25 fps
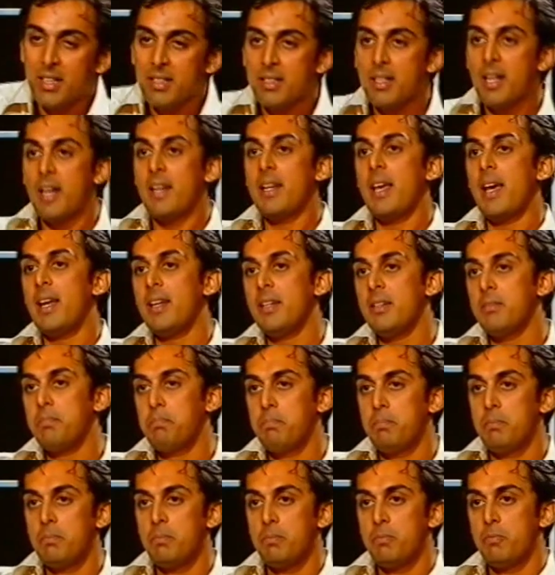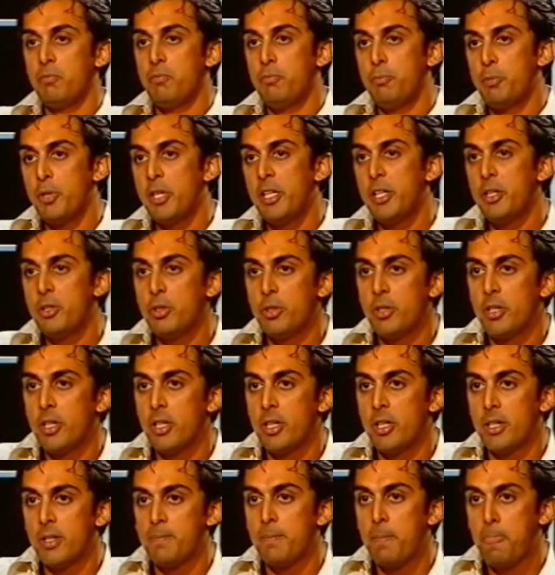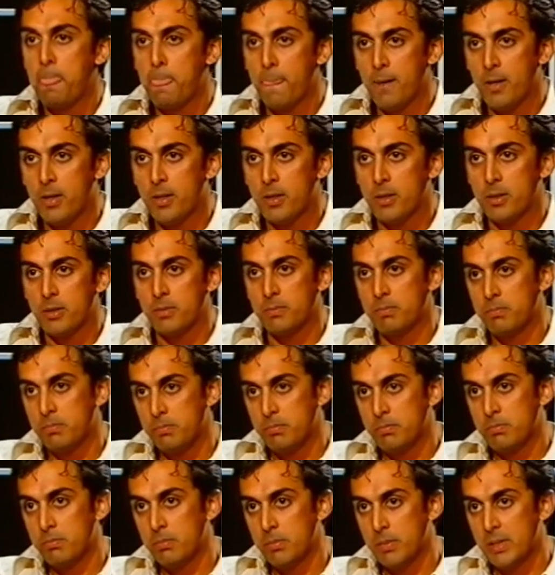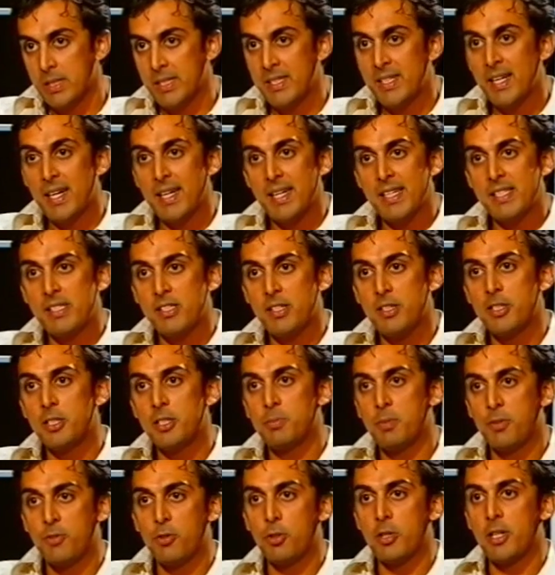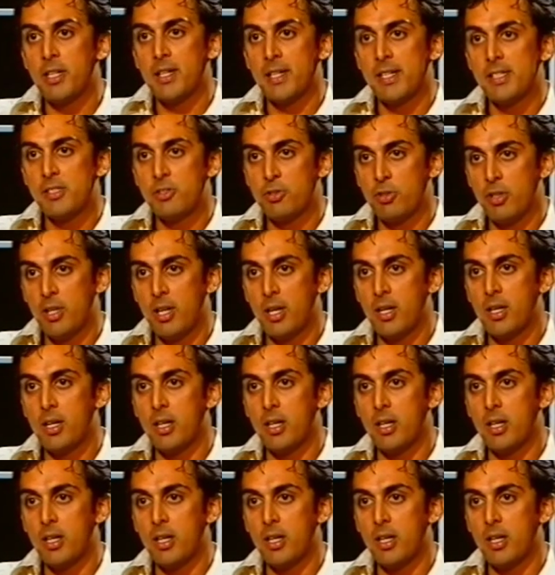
I'd, I'd had a pretty good uh, uh, India A series before that against Sri